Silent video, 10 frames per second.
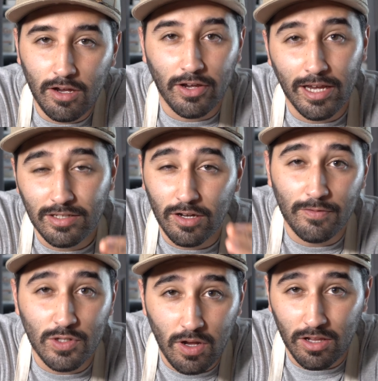Okay, so
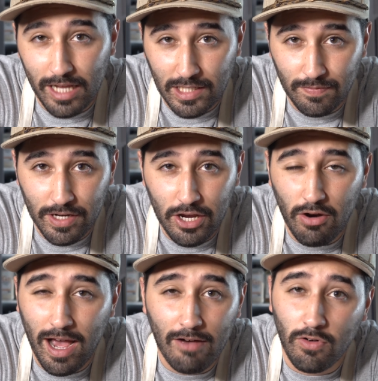if you saw the last
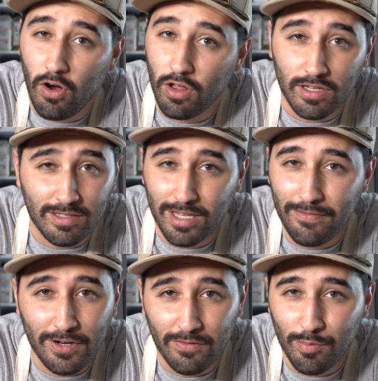video, I have all this
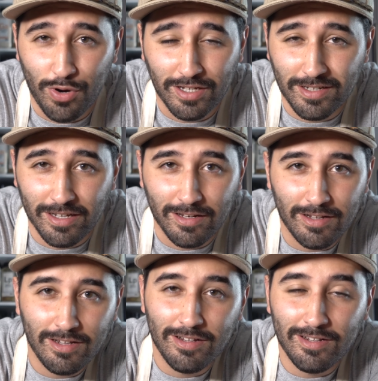leftover brisket.
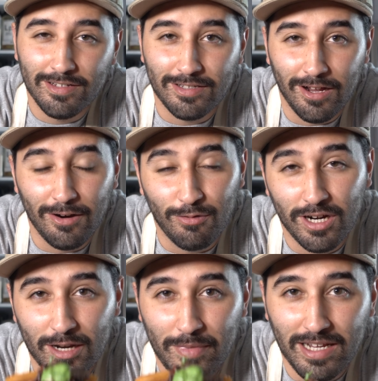So
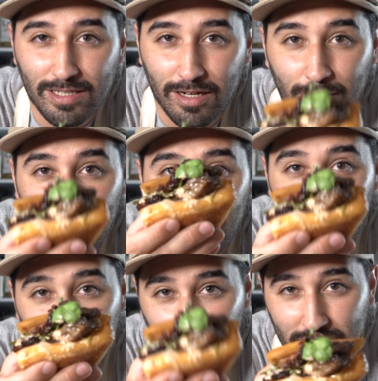we're gonna make some
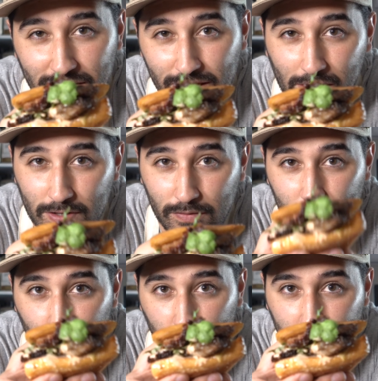brisket
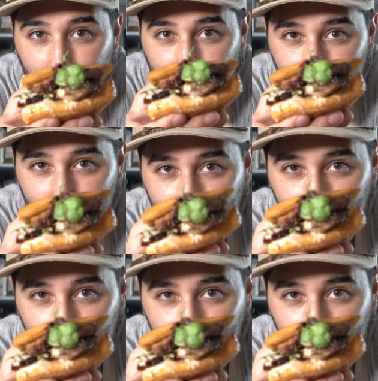leftover tortas.